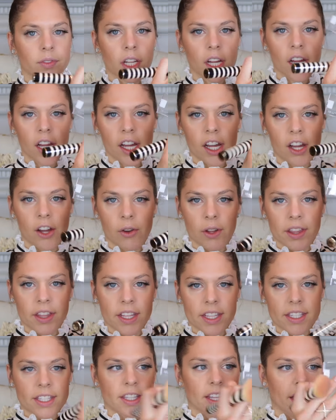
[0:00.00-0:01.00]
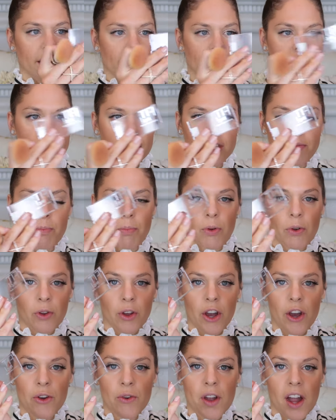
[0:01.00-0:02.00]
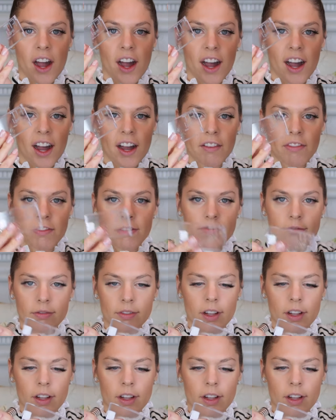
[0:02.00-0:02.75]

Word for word: Oh, and this thing just broke off.